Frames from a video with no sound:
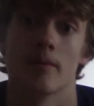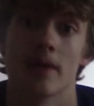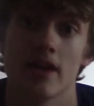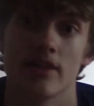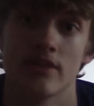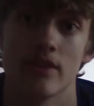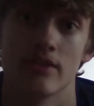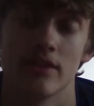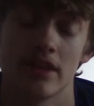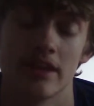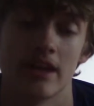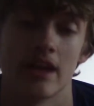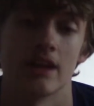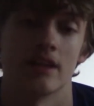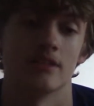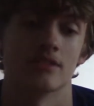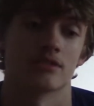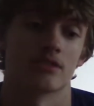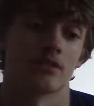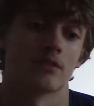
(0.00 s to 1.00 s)
and then the
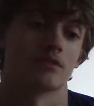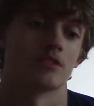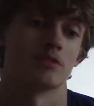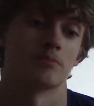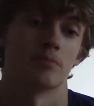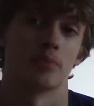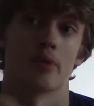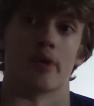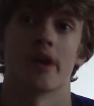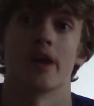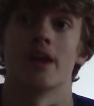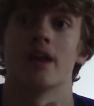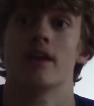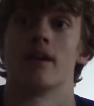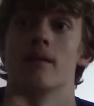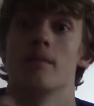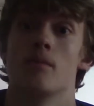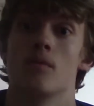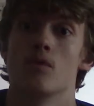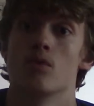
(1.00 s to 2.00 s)
Yeti starts
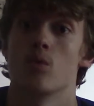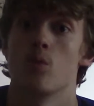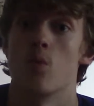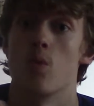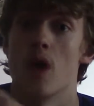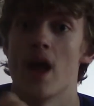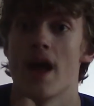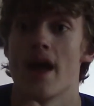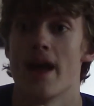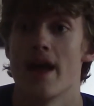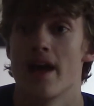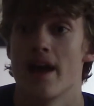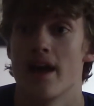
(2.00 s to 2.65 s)
spraying with web.